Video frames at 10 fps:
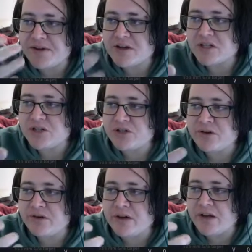actually
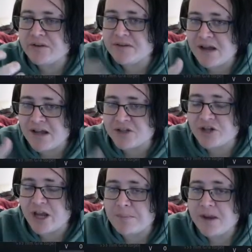shooting at a
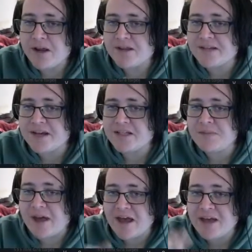ship, it takes
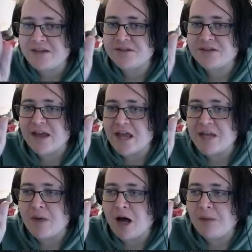them ages to
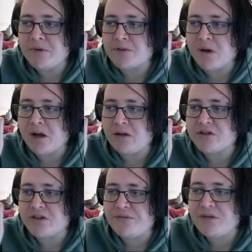aim up as well. So
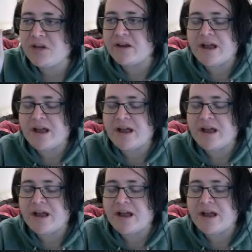generally you get